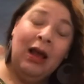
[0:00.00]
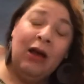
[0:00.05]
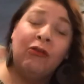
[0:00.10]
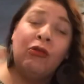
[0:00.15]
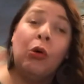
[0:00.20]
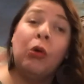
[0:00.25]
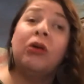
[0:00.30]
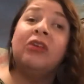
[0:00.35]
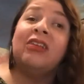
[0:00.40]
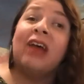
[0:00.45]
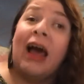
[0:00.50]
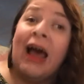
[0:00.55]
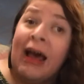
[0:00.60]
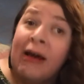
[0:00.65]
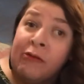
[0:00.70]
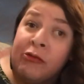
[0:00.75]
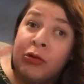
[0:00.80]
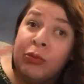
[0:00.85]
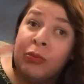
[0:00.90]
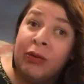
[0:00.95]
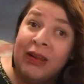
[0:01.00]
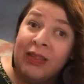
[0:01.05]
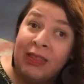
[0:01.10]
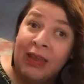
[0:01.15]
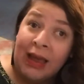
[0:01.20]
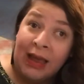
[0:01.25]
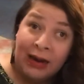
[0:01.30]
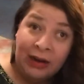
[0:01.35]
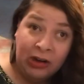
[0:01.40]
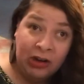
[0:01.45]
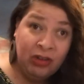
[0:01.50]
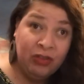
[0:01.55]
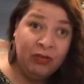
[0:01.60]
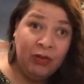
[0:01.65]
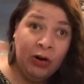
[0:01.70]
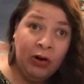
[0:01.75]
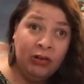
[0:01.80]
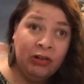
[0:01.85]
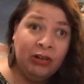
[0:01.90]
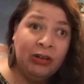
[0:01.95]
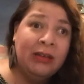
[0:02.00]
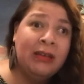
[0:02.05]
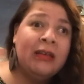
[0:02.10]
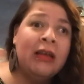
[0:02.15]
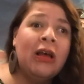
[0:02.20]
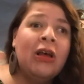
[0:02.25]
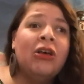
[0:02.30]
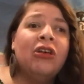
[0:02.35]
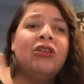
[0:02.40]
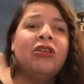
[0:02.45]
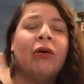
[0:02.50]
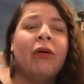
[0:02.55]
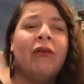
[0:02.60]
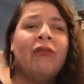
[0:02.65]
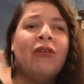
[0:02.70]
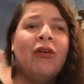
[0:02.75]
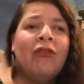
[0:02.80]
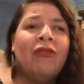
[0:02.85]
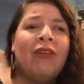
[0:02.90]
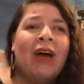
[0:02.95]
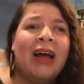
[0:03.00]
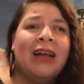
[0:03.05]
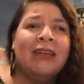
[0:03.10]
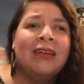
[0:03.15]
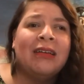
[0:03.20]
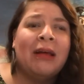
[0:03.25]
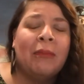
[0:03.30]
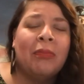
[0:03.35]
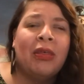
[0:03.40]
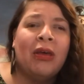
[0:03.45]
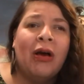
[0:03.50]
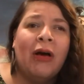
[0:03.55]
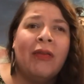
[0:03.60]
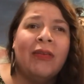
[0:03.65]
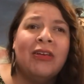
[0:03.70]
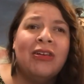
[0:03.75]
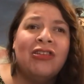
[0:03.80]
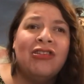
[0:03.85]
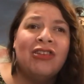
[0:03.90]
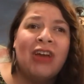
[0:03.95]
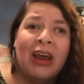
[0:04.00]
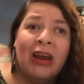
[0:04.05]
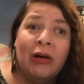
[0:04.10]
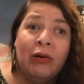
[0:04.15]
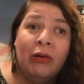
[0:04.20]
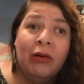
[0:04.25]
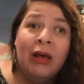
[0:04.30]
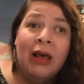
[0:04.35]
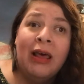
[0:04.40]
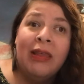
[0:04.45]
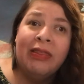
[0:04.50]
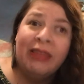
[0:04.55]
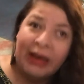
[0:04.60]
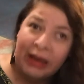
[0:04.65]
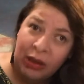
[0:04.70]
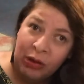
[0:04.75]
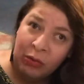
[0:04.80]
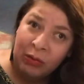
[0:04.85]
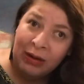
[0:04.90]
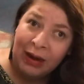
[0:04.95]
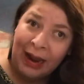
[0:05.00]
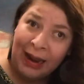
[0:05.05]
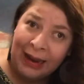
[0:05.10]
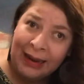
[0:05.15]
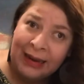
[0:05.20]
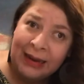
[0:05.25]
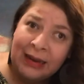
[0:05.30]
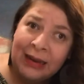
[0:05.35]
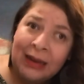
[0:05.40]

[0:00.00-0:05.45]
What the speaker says: Of course, I have to read the English versions, so if you find something on this channel that you like,